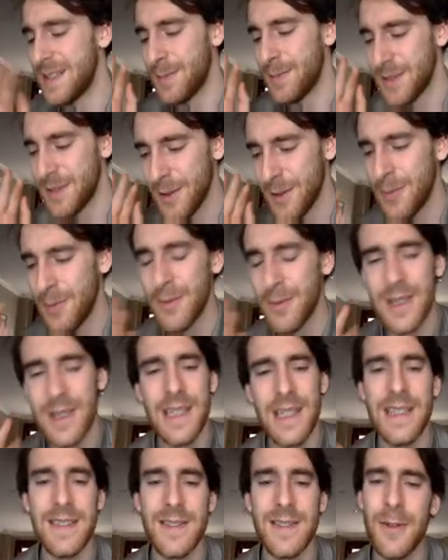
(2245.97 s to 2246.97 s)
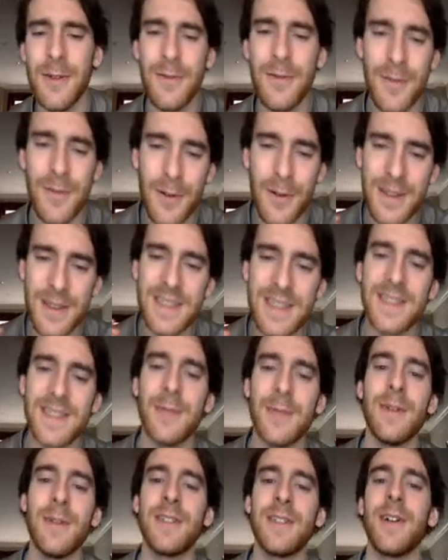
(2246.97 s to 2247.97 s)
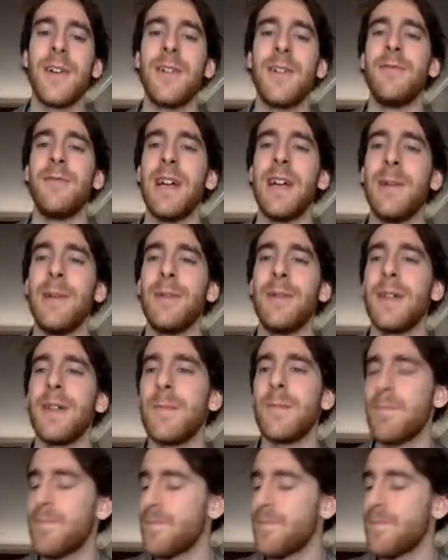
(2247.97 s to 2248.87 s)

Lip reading: but don't worry, don't focus so much on grammar.